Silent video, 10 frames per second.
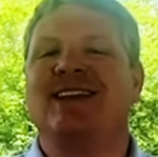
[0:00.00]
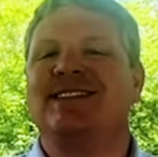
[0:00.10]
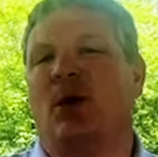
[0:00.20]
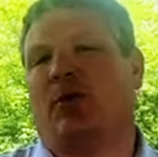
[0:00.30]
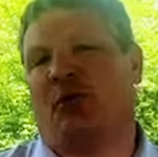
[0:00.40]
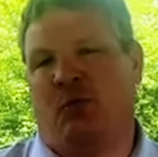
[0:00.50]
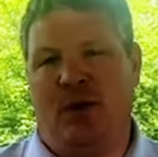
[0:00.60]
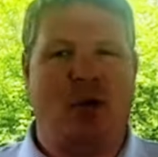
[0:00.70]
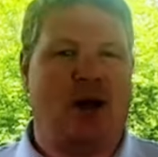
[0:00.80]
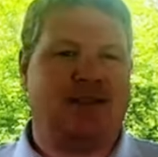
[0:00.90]
is now three
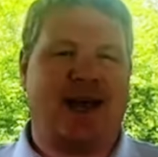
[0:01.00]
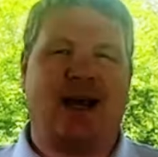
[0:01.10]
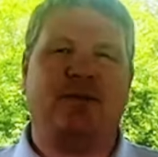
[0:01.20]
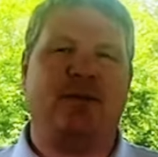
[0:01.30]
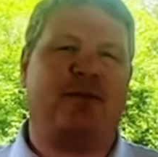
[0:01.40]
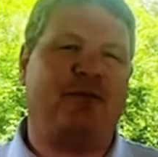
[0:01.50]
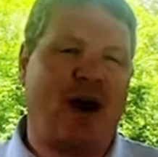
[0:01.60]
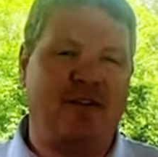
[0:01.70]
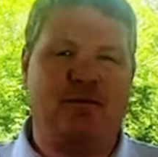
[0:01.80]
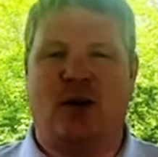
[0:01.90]
months out of the
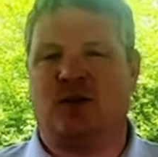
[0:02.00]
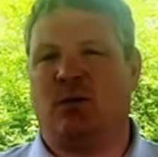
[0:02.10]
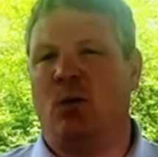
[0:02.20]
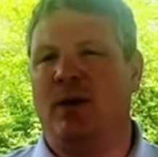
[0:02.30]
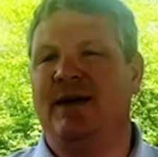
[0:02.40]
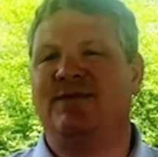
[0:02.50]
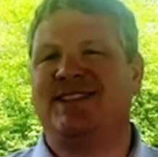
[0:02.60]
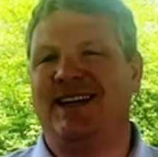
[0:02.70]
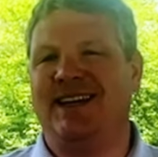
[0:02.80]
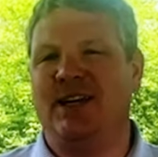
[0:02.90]
five months where we have
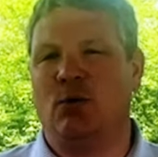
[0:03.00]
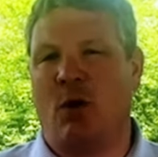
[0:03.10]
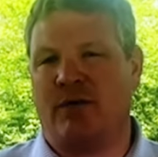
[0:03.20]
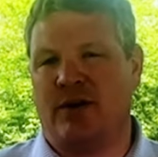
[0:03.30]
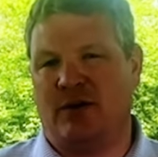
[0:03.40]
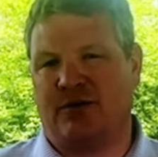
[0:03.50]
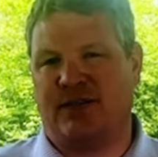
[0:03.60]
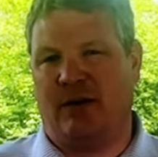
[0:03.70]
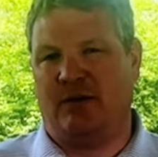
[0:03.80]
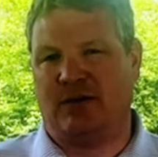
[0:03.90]
seen year over year
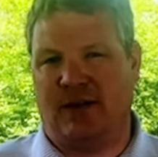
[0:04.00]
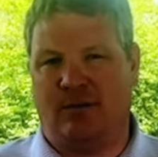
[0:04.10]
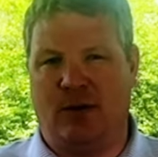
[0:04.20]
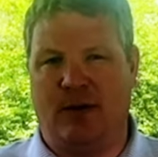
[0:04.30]
sales level